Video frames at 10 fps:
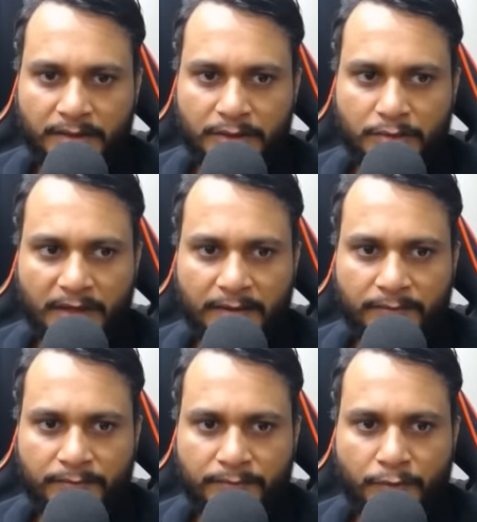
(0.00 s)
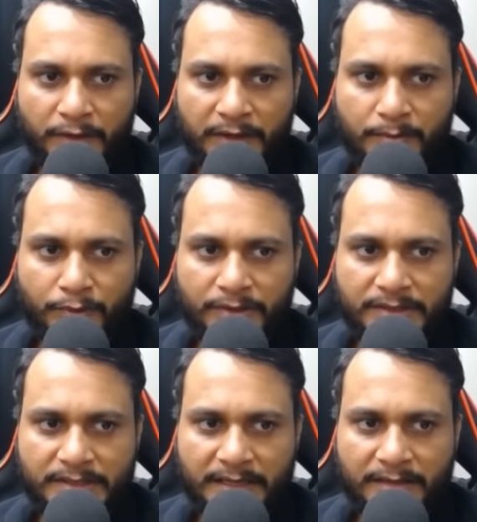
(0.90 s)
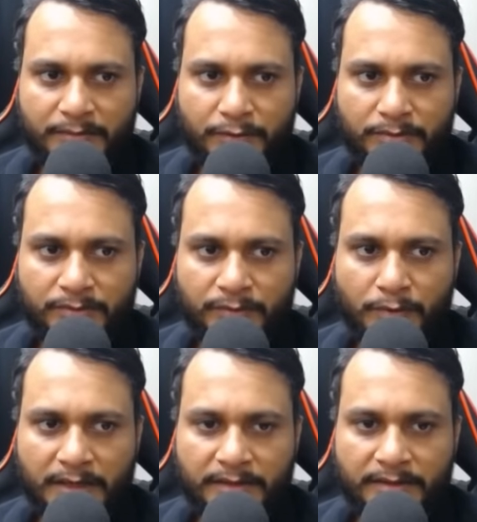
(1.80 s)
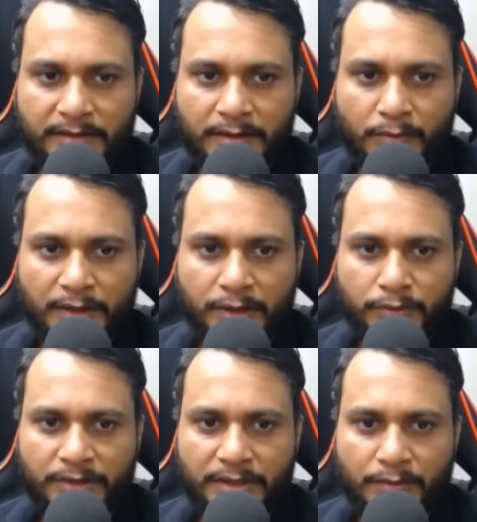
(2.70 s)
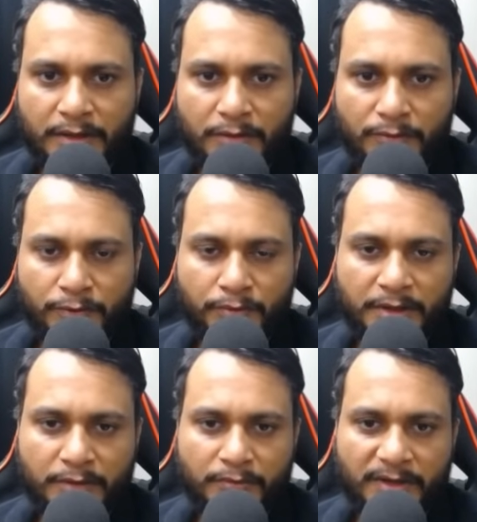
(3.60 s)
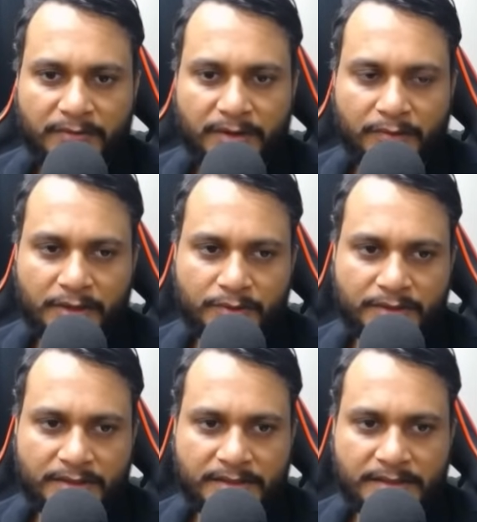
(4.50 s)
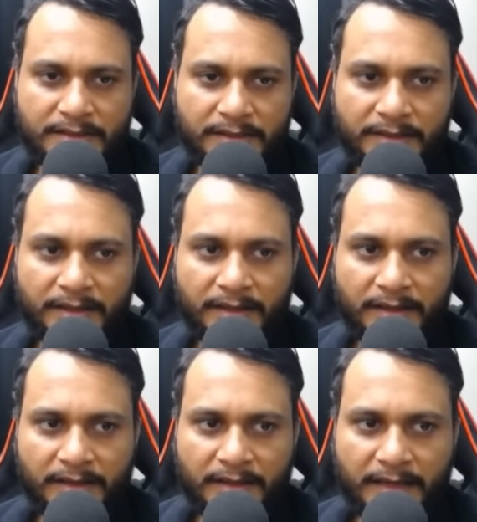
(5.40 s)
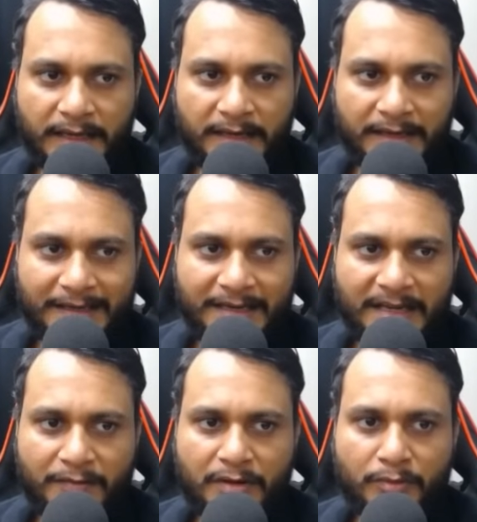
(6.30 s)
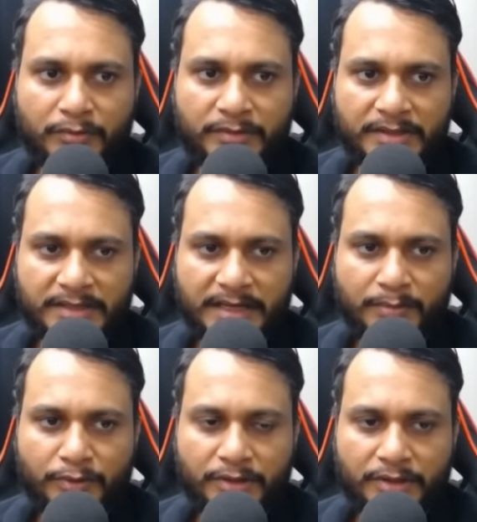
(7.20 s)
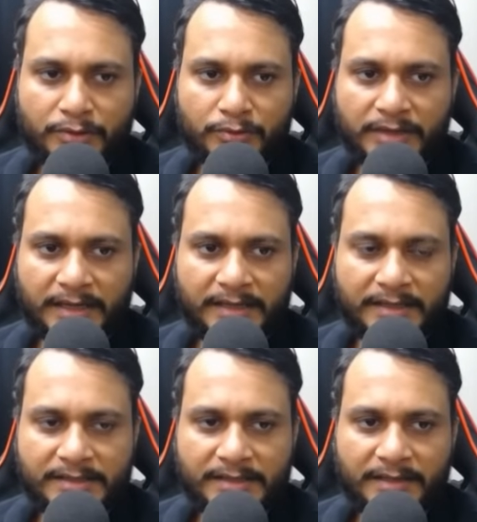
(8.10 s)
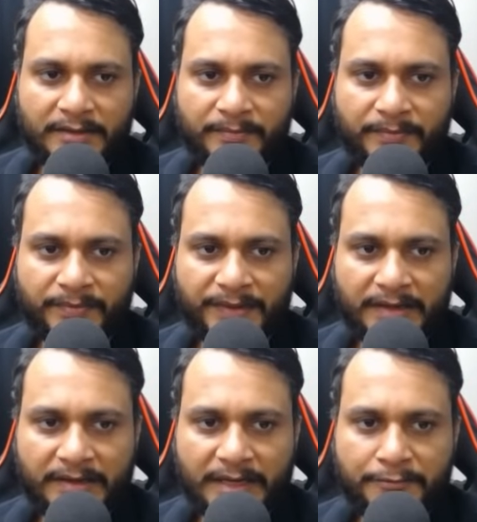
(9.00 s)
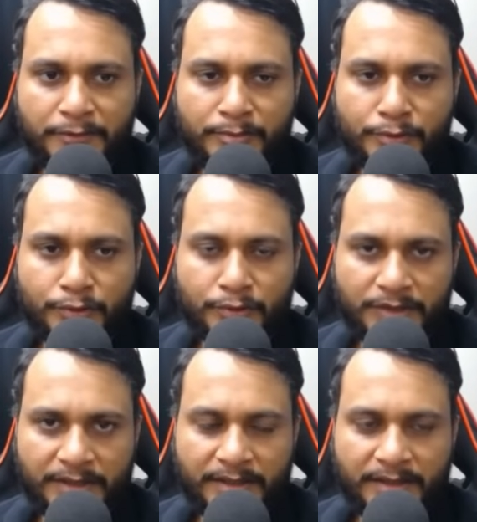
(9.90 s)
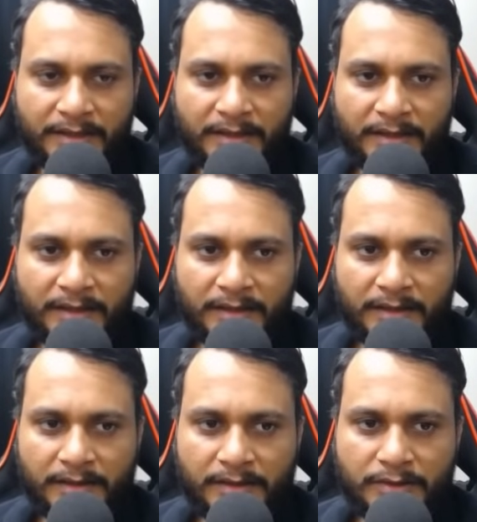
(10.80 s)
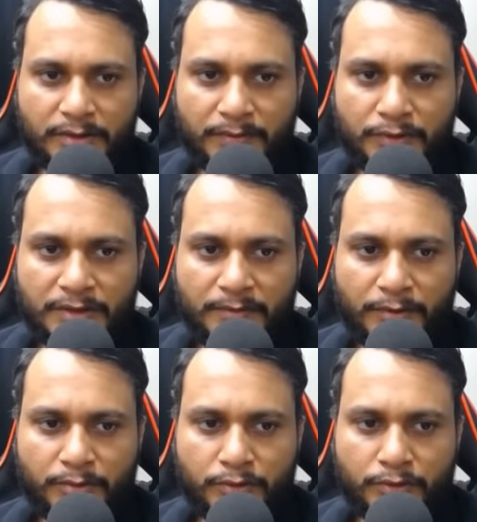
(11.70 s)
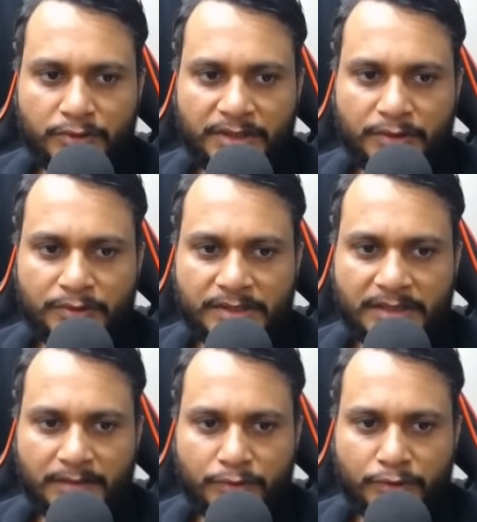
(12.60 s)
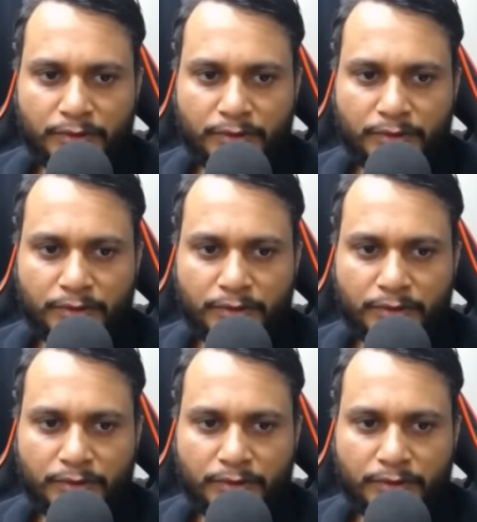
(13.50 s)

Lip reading: you have 4 endpoints starting from 1. 1 to 3, 1 to 4, 1 to 5 and 1 to 6, isn't it? And again, I will move the start pointer to the right hand side and try from 2 to 3. So if you see from 2 to 3, you just have 2